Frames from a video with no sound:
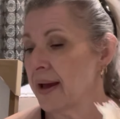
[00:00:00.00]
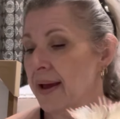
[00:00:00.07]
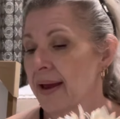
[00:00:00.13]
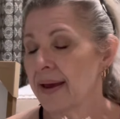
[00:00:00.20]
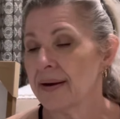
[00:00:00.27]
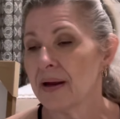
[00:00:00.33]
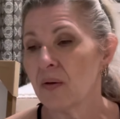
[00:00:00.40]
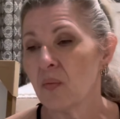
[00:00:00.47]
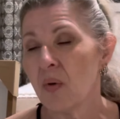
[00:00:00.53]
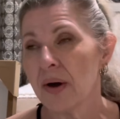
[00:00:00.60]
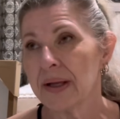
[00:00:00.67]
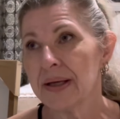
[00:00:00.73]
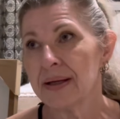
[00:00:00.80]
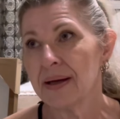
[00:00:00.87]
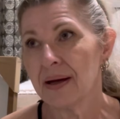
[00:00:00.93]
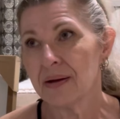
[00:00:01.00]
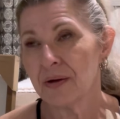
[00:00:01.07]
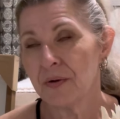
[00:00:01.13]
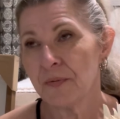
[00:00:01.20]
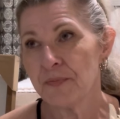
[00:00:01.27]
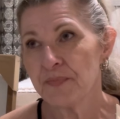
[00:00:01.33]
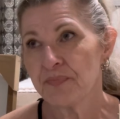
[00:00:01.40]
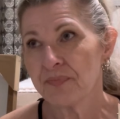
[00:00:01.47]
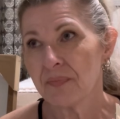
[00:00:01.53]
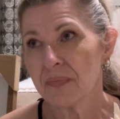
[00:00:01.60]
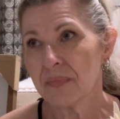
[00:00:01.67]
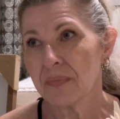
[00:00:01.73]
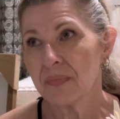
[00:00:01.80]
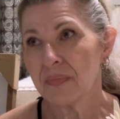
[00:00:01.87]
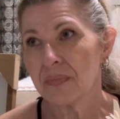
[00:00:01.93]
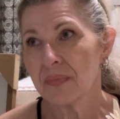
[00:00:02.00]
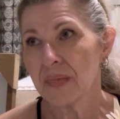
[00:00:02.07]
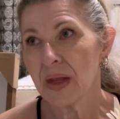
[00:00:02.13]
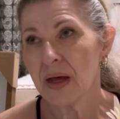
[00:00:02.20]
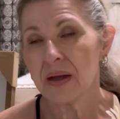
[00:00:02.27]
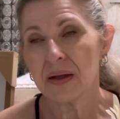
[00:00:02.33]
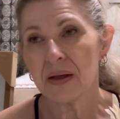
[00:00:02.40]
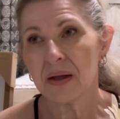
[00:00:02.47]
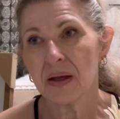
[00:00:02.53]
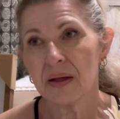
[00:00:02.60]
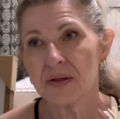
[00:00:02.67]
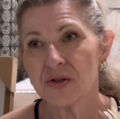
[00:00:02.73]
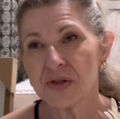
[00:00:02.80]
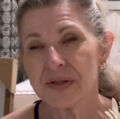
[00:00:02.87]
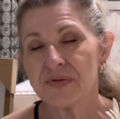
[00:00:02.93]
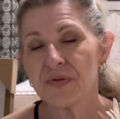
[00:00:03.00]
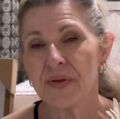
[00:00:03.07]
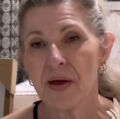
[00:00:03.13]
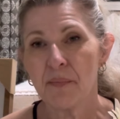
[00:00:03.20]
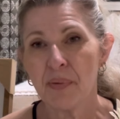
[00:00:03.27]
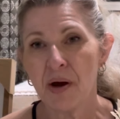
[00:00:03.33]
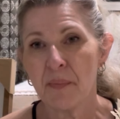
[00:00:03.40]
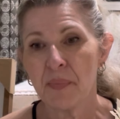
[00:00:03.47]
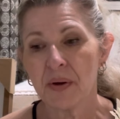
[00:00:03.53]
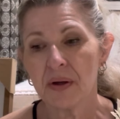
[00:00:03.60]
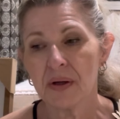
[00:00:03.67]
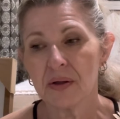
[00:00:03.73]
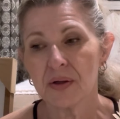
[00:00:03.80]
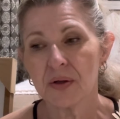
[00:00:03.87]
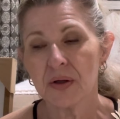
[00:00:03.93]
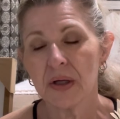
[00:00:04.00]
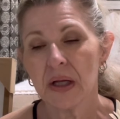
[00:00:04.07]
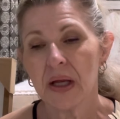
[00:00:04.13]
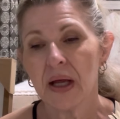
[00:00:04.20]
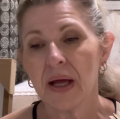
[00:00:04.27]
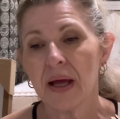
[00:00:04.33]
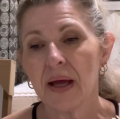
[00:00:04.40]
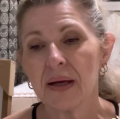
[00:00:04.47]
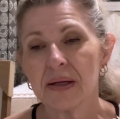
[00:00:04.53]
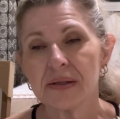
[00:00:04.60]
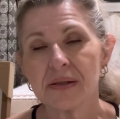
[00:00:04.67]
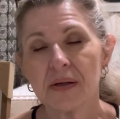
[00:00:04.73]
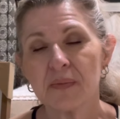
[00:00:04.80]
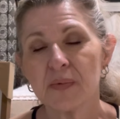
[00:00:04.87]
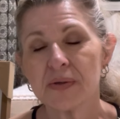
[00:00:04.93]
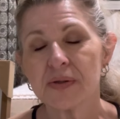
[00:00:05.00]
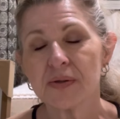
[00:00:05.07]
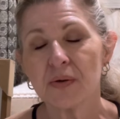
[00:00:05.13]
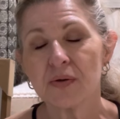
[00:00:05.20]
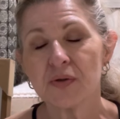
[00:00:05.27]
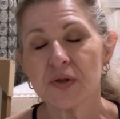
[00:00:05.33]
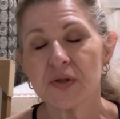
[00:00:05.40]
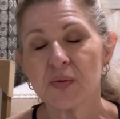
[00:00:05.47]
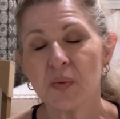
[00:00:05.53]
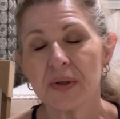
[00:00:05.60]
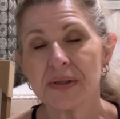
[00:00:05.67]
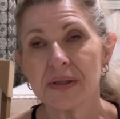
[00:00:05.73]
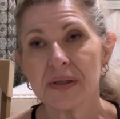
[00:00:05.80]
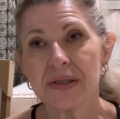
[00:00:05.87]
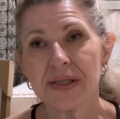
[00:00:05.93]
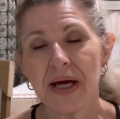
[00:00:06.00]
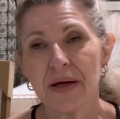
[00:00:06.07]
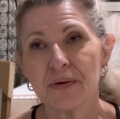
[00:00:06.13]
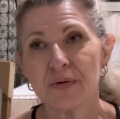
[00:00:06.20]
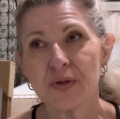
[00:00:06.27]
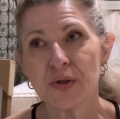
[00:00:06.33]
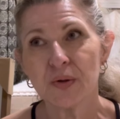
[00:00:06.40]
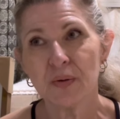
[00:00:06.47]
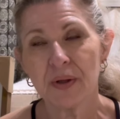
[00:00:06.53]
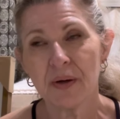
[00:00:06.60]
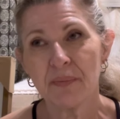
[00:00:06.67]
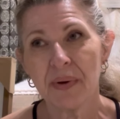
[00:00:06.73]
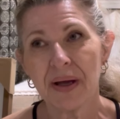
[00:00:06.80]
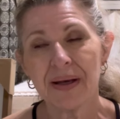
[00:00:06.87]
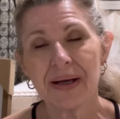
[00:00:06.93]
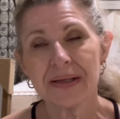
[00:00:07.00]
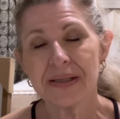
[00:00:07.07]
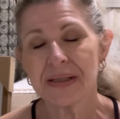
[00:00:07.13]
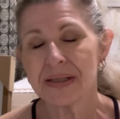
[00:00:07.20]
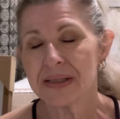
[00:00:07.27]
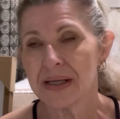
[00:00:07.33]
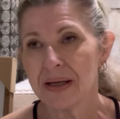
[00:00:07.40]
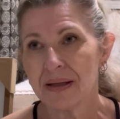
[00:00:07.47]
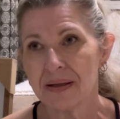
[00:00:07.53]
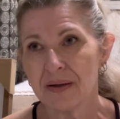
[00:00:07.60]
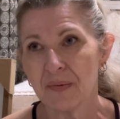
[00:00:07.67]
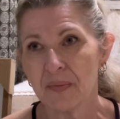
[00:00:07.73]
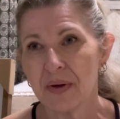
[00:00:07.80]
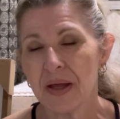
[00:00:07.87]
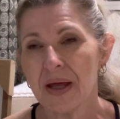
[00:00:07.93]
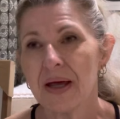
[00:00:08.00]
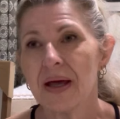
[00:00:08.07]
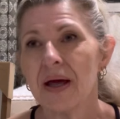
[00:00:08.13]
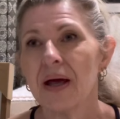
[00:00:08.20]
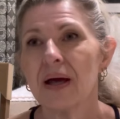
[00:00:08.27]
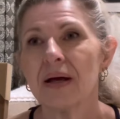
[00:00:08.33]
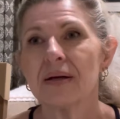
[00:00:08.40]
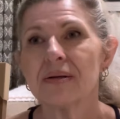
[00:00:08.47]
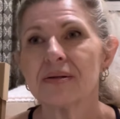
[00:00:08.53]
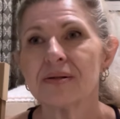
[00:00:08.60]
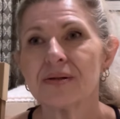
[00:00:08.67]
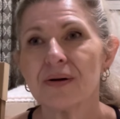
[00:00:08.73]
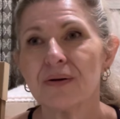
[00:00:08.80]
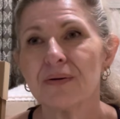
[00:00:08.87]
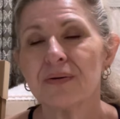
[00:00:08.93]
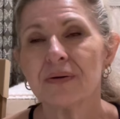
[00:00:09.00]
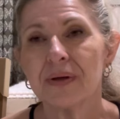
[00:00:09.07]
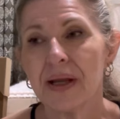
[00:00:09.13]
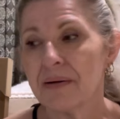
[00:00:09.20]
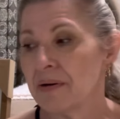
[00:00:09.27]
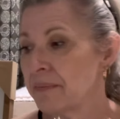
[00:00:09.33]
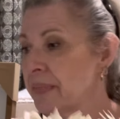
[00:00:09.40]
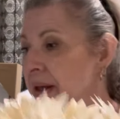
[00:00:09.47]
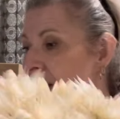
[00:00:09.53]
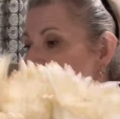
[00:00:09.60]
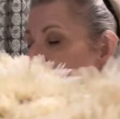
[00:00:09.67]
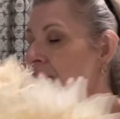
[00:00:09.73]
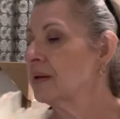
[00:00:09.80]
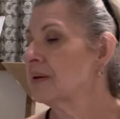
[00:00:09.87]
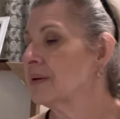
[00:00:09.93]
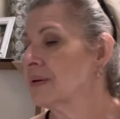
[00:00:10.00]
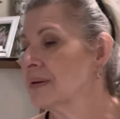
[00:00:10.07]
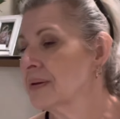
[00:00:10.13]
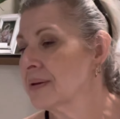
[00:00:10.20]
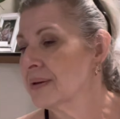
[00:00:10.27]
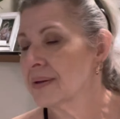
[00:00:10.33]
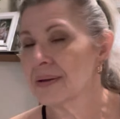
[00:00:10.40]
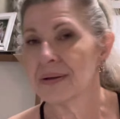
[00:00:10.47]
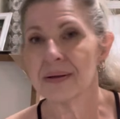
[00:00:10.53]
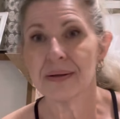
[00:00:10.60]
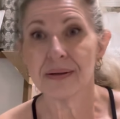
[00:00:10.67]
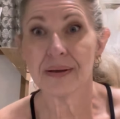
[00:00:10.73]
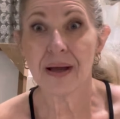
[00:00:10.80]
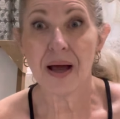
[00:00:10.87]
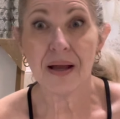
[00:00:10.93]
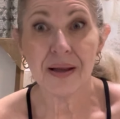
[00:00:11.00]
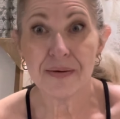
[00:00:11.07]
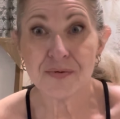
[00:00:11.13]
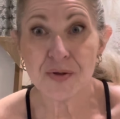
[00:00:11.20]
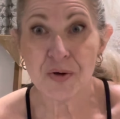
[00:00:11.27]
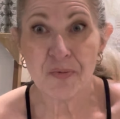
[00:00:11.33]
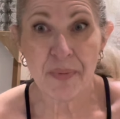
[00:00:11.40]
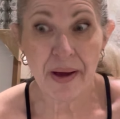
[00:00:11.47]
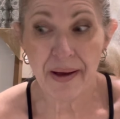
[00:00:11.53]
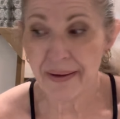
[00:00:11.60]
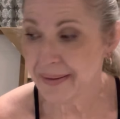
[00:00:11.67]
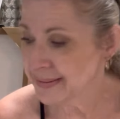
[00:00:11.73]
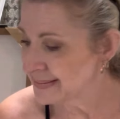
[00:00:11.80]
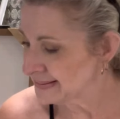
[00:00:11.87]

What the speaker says: and I wanted yellow just for that pop of color. And I saw the most gorgeous ones in the Tattered Tulip, and I didn't take them. So now I'm mad. I'll have to go back.